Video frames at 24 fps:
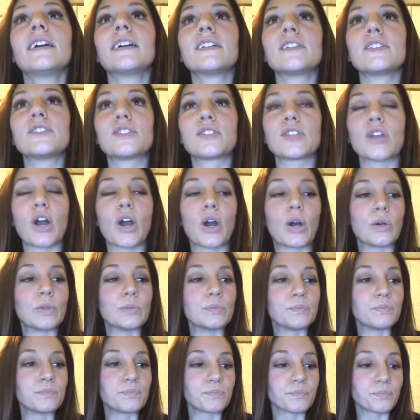
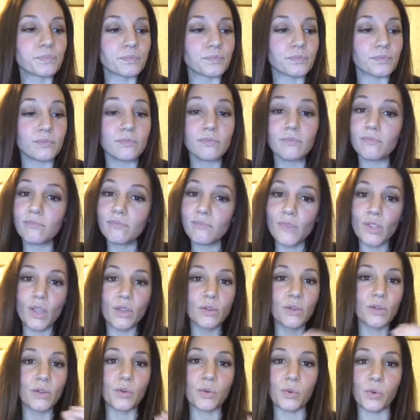So,
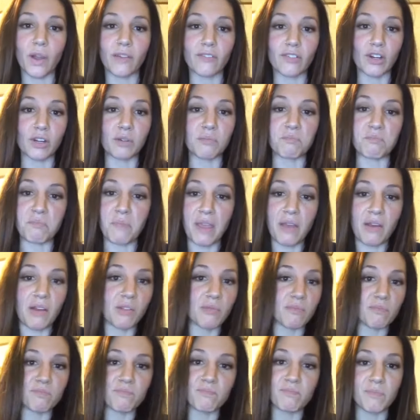whoever
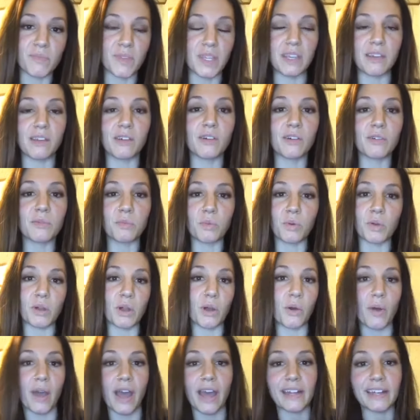male eagle will
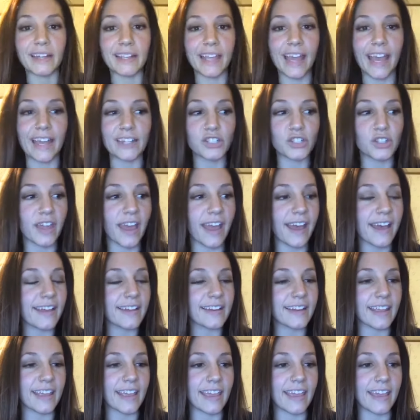go ahead and catch that
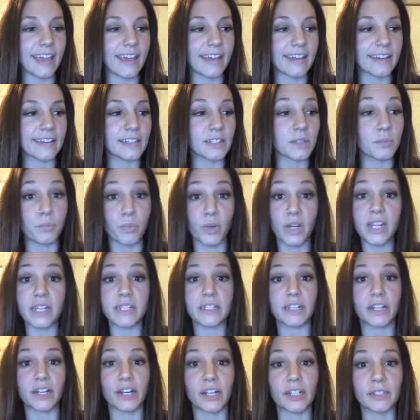and bring it
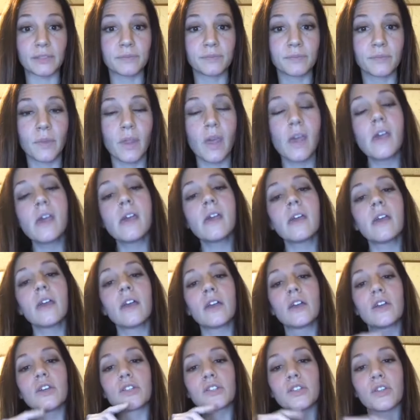to her.
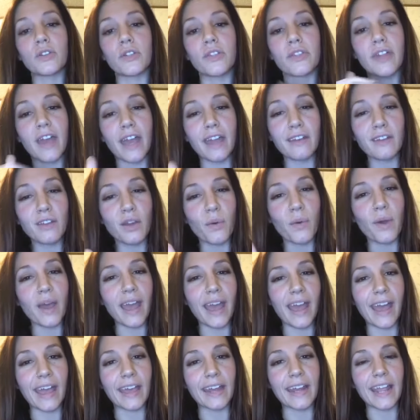She'll then go
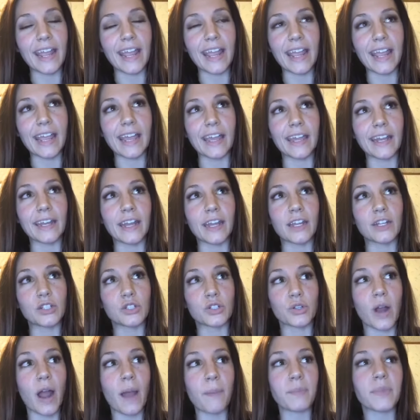ahead and
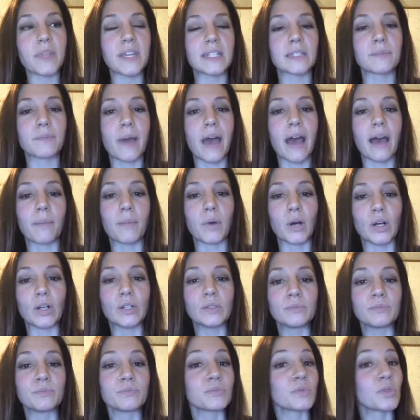drop this
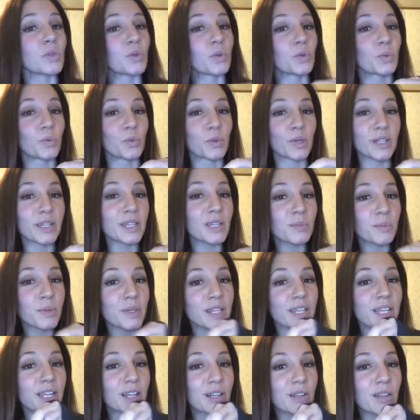pebble really,
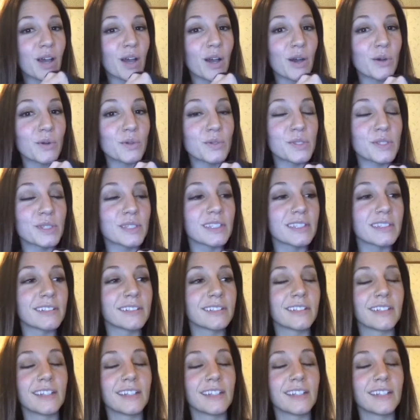really close